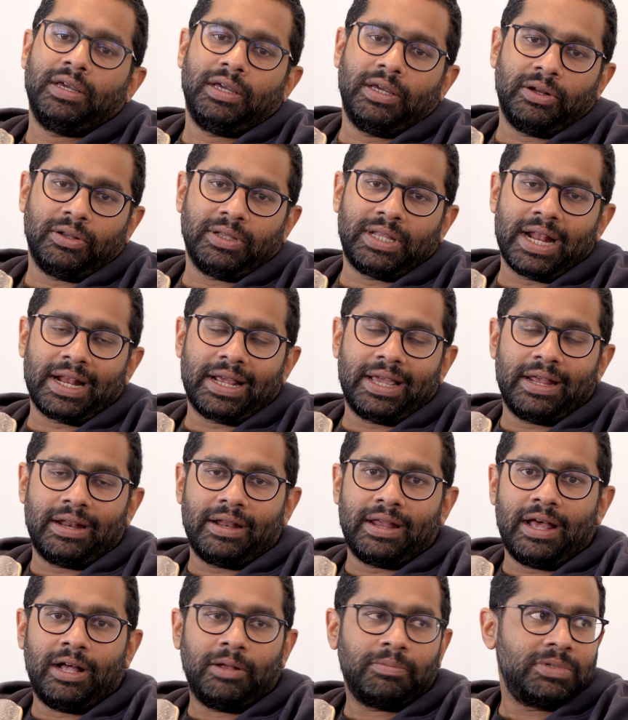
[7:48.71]
you know that can
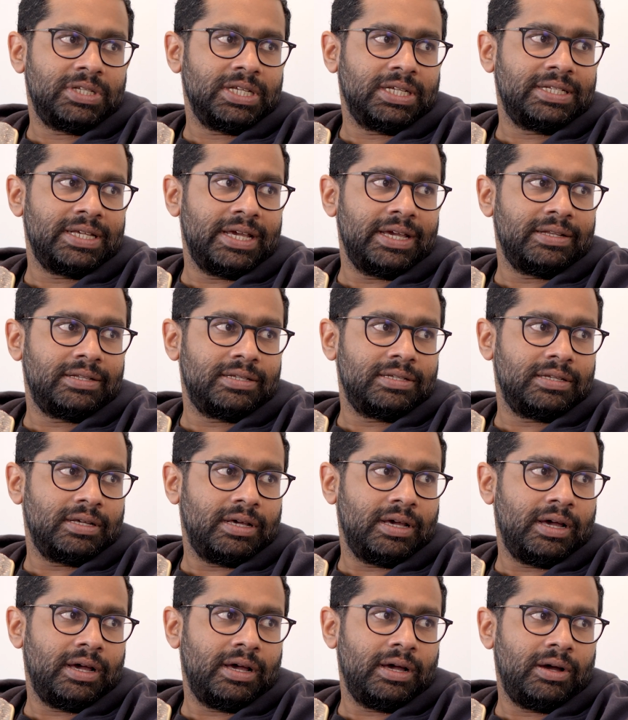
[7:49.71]
help dictate
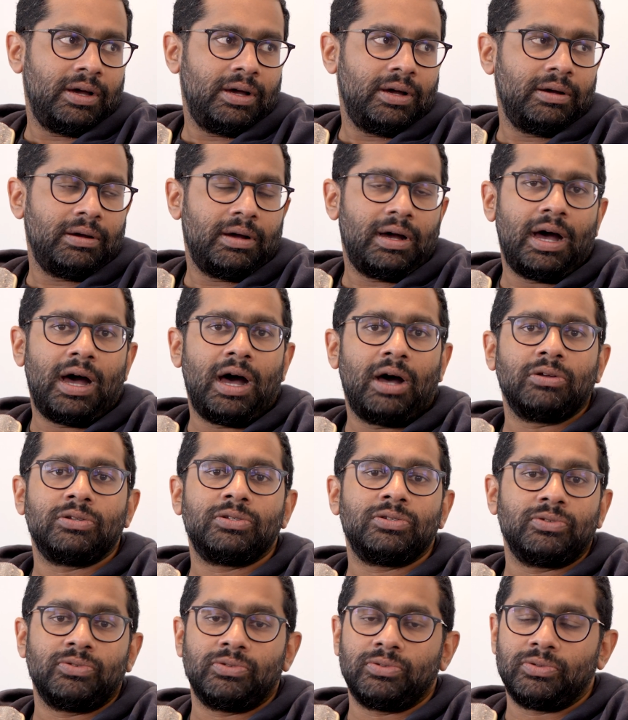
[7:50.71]
how
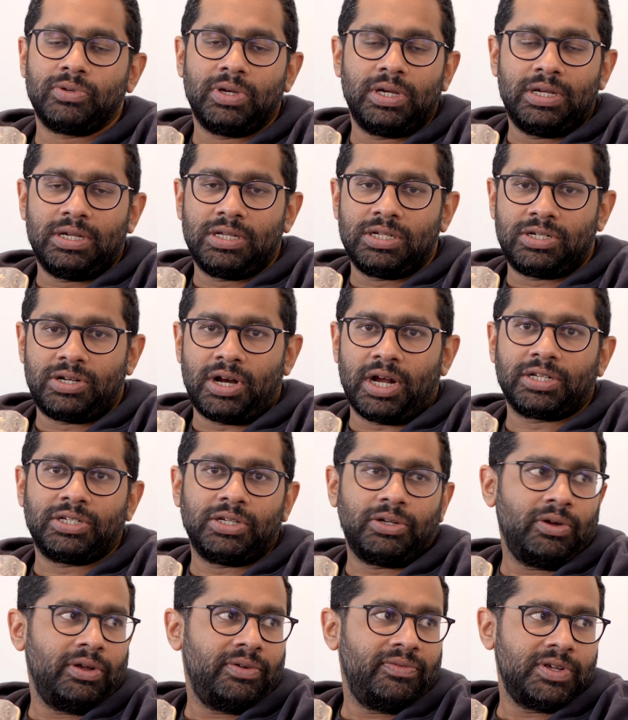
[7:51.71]
to
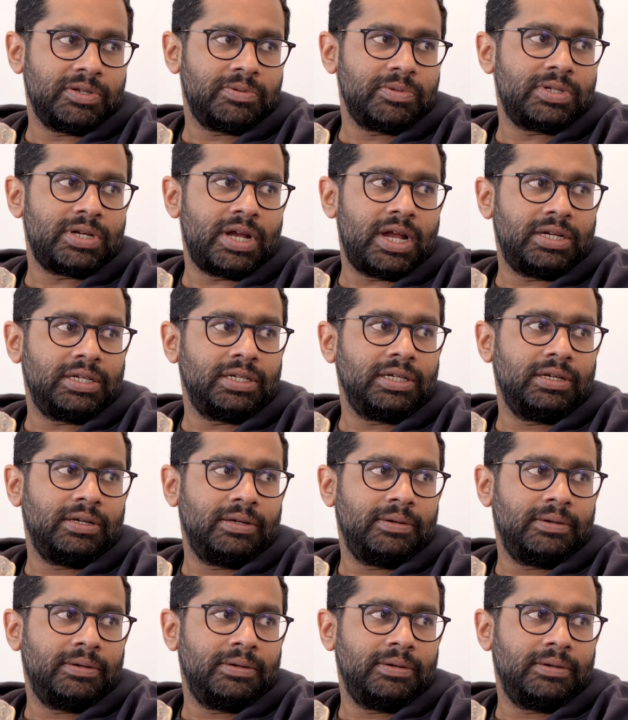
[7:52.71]
structure your investment strategy.